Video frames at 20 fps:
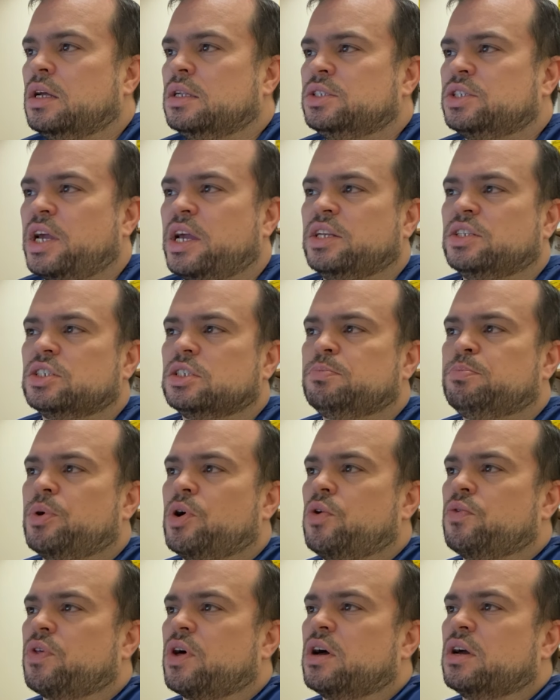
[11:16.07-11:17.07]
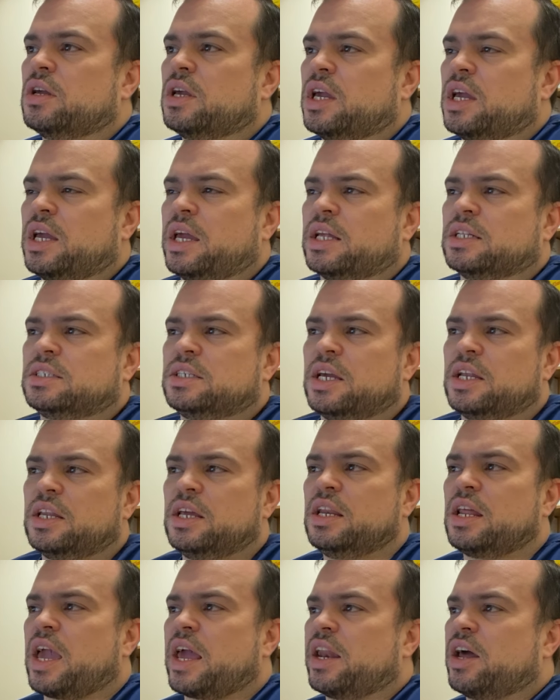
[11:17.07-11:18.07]
Changes both
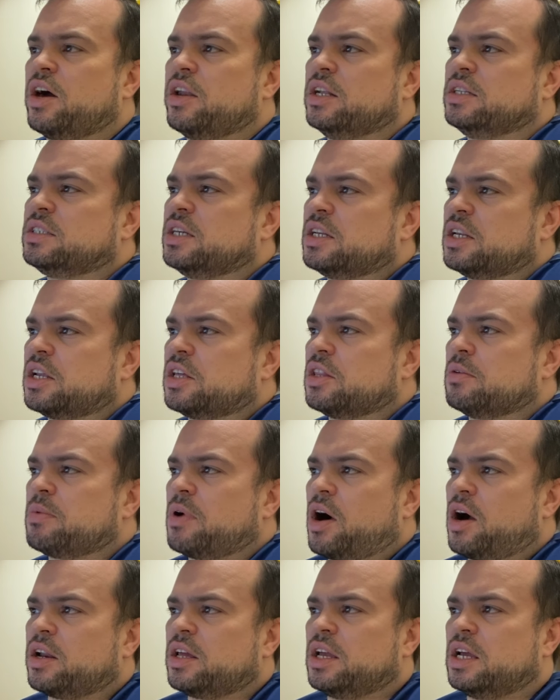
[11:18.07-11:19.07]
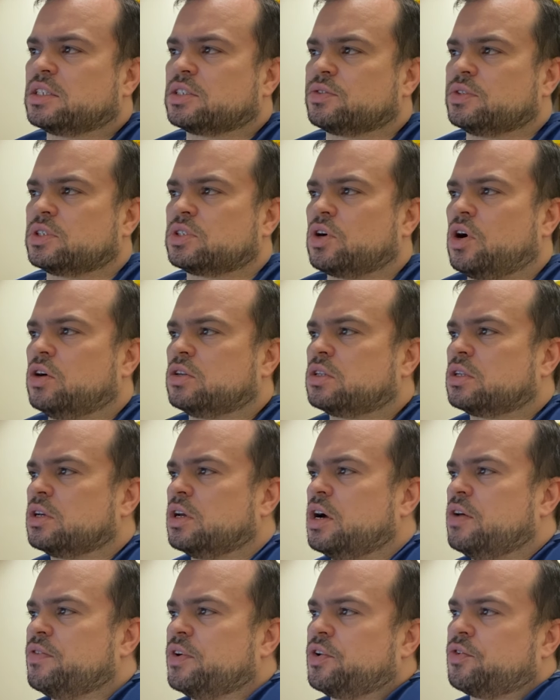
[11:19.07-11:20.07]
intended and unattended in the body as a result
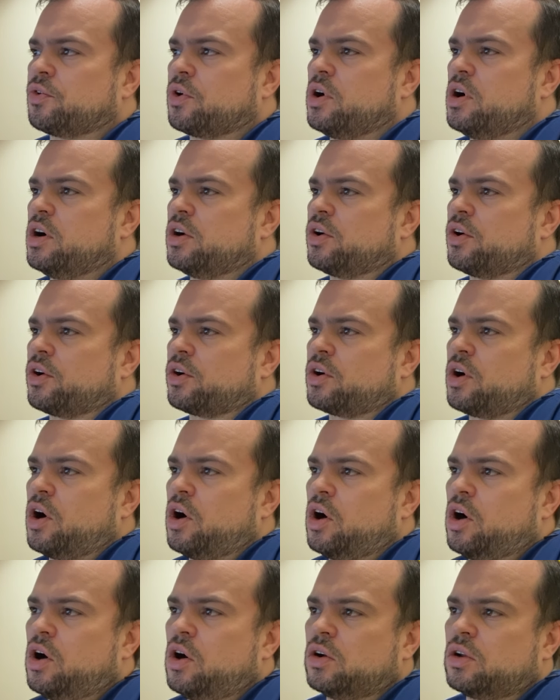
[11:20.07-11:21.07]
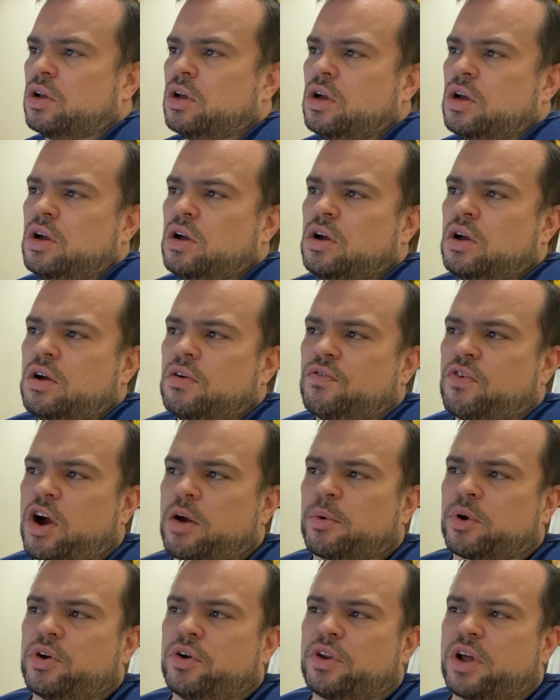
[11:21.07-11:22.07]
of a drug are called
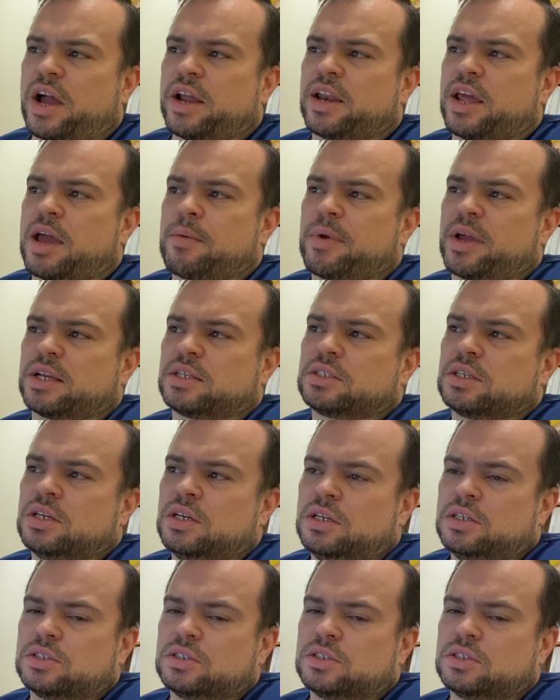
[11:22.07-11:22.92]
pharmacodynamics.